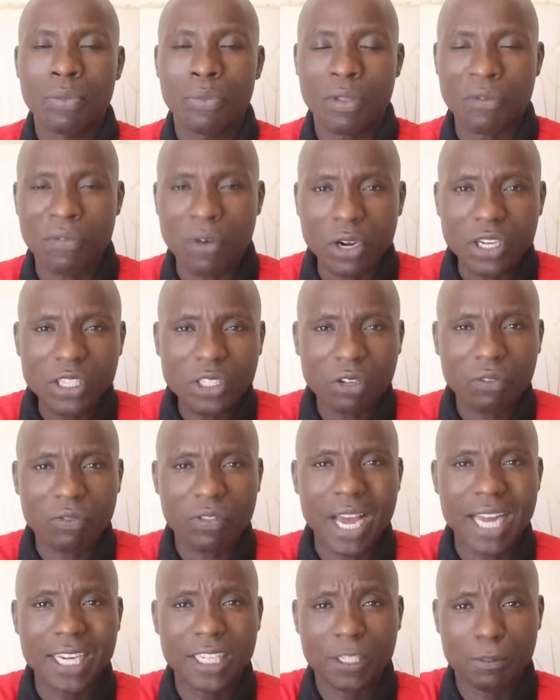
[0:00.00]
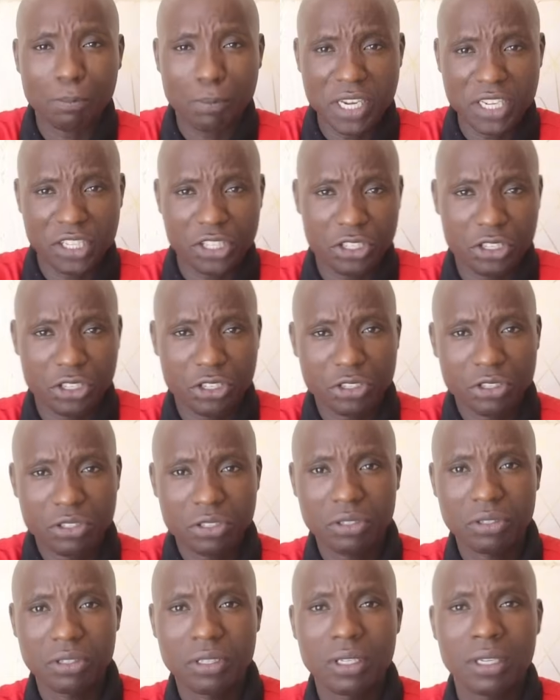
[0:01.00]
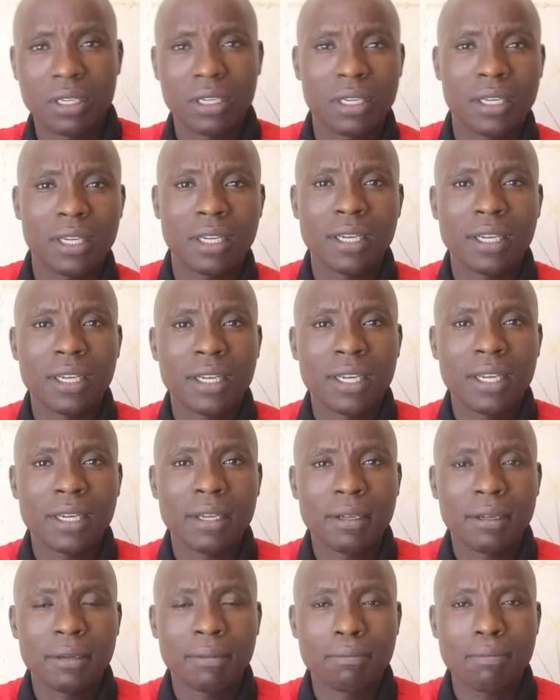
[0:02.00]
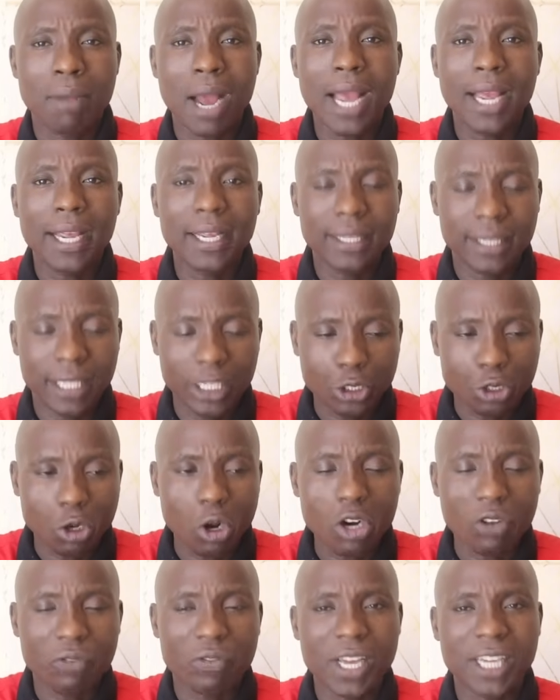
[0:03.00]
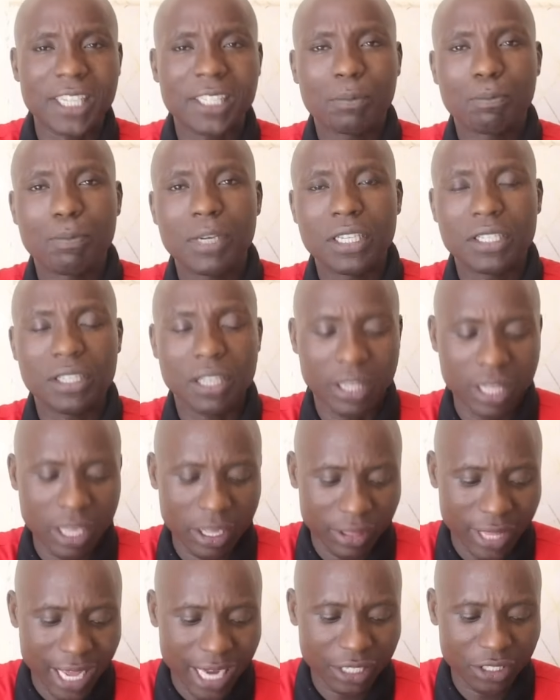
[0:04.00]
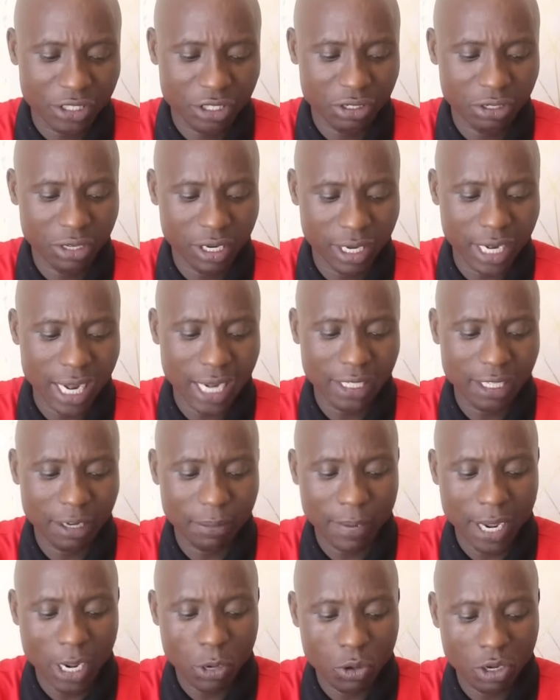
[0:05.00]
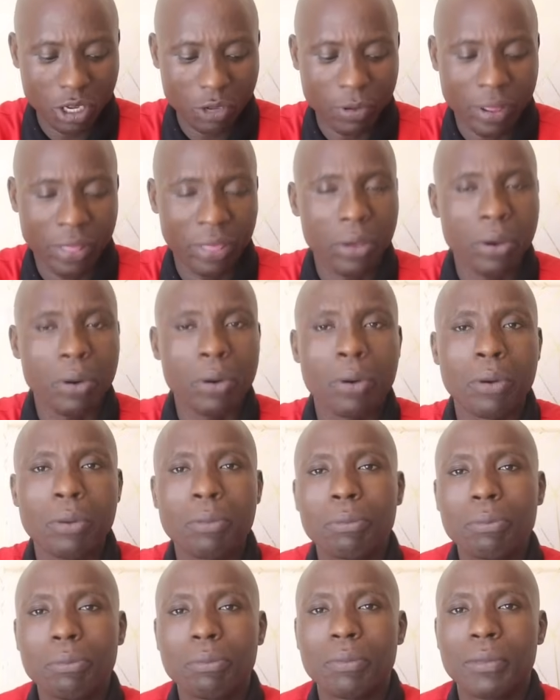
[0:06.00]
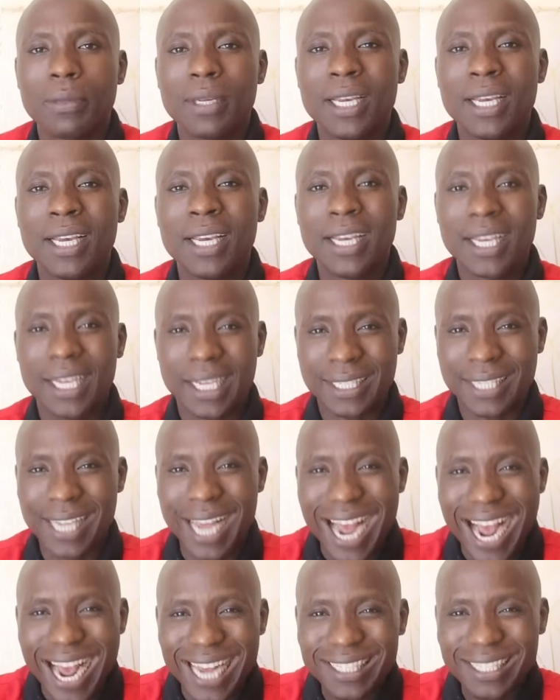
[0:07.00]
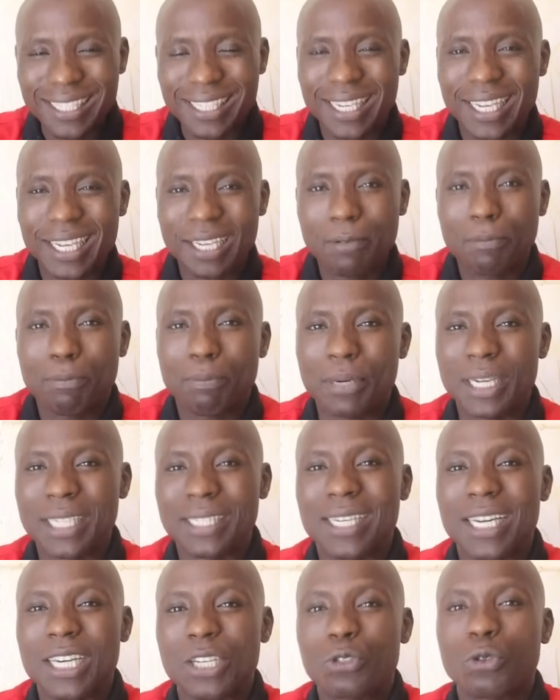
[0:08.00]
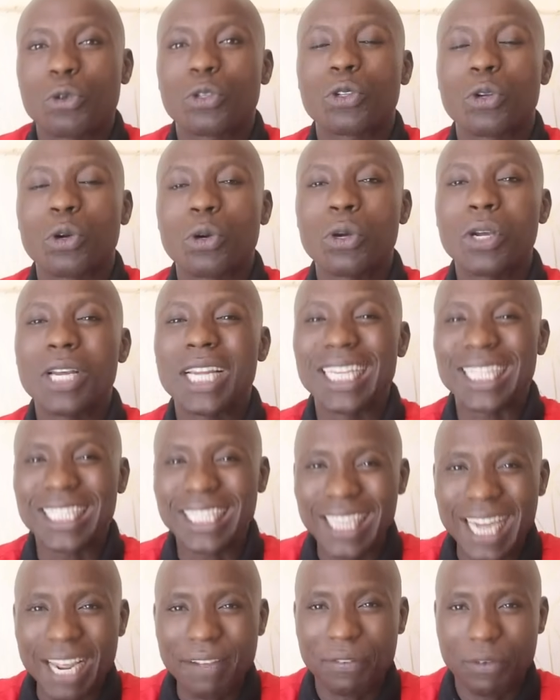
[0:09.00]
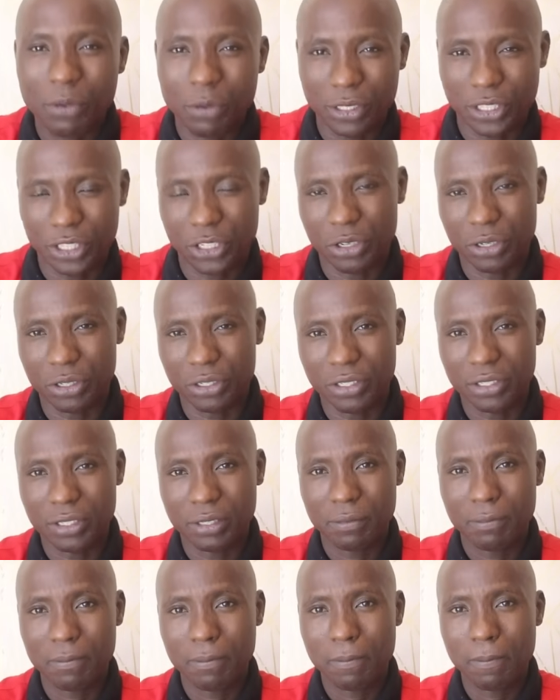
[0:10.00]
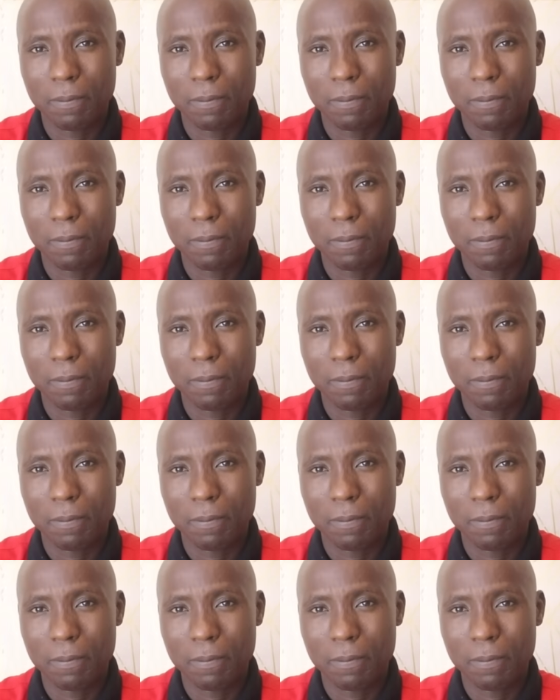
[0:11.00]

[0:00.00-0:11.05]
The voice of that speech, by the tone of that speech, that letter by Ngugi wa Thion'go, is asking President Ruto tough questions.